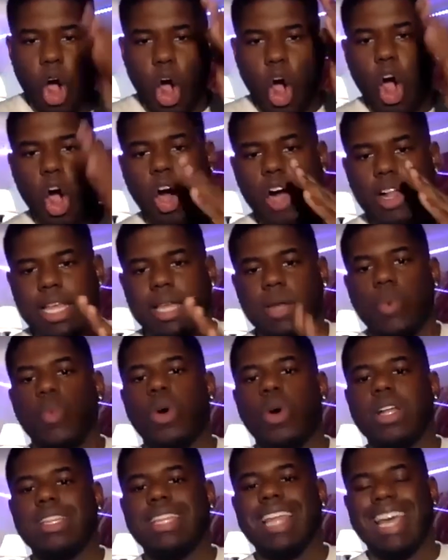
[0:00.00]
all in
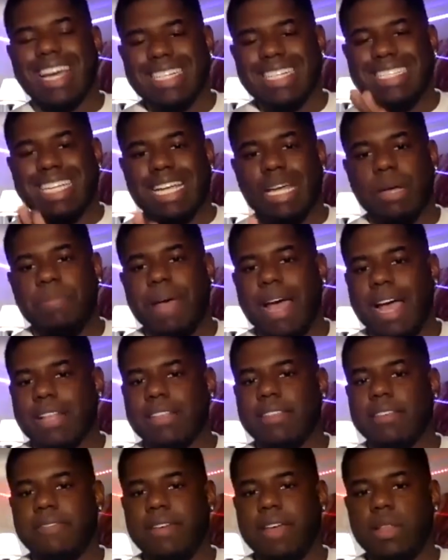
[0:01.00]
one day, a
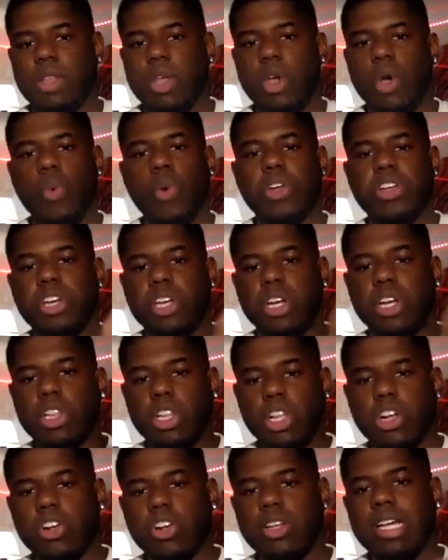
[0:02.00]
jam-packed event where you're going to
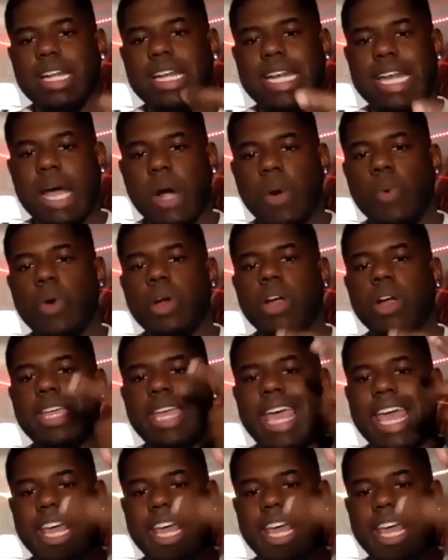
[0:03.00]
learn, network,